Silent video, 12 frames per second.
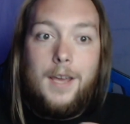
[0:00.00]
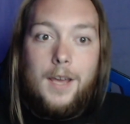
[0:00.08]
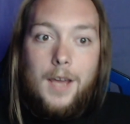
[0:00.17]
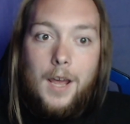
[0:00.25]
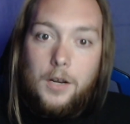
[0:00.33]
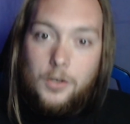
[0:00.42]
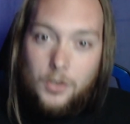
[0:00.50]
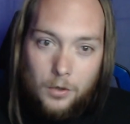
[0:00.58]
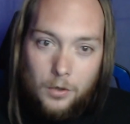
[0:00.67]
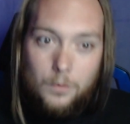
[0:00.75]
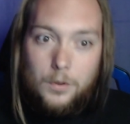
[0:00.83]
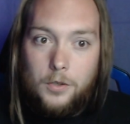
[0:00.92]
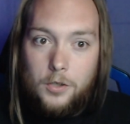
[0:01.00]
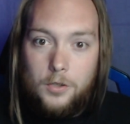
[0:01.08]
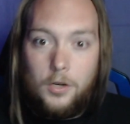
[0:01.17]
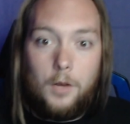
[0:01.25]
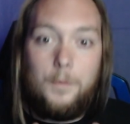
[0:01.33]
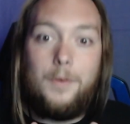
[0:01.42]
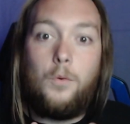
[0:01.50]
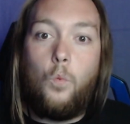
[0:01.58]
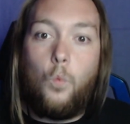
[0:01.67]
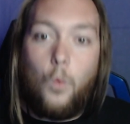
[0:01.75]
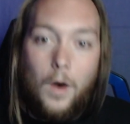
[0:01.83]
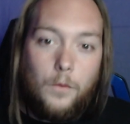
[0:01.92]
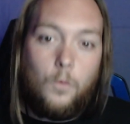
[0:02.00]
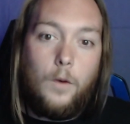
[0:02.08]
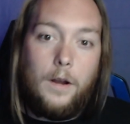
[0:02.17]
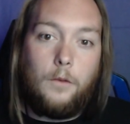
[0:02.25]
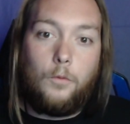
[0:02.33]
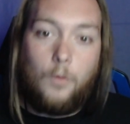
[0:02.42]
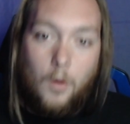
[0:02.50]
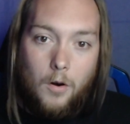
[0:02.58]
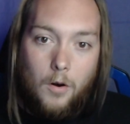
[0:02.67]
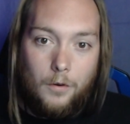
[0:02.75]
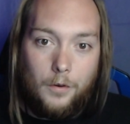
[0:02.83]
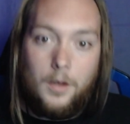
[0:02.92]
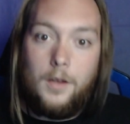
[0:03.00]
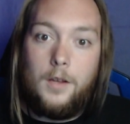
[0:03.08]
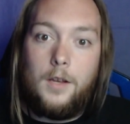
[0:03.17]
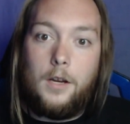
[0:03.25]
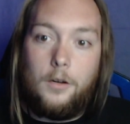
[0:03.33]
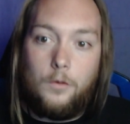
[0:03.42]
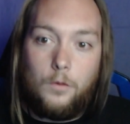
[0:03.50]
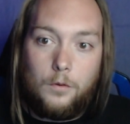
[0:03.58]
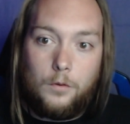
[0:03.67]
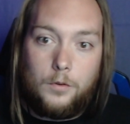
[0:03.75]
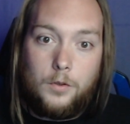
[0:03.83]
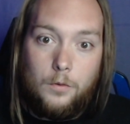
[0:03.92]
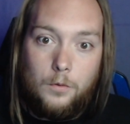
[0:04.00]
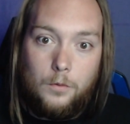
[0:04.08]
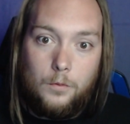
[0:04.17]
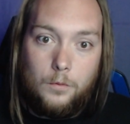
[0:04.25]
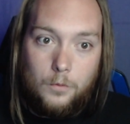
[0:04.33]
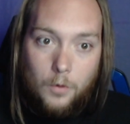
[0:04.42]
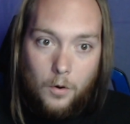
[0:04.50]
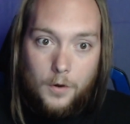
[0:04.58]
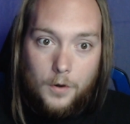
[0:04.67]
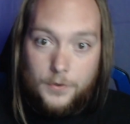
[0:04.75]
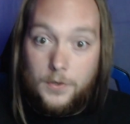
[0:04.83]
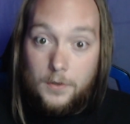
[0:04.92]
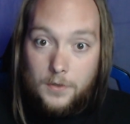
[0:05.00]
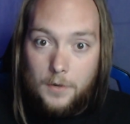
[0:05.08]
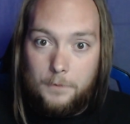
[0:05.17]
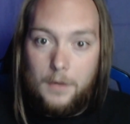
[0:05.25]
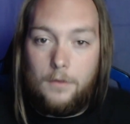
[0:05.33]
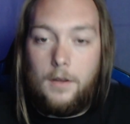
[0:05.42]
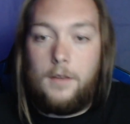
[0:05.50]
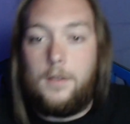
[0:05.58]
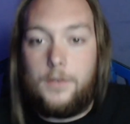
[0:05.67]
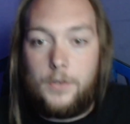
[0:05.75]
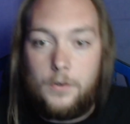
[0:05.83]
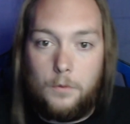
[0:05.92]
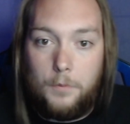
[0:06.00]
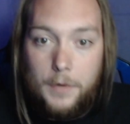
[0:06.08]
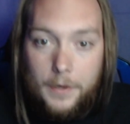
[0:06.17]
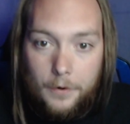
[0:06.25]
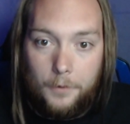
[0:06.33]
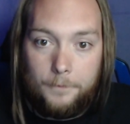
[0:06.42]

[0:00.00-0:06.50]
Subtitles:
and two, to determine what went wrong in order to cause something like this to appear.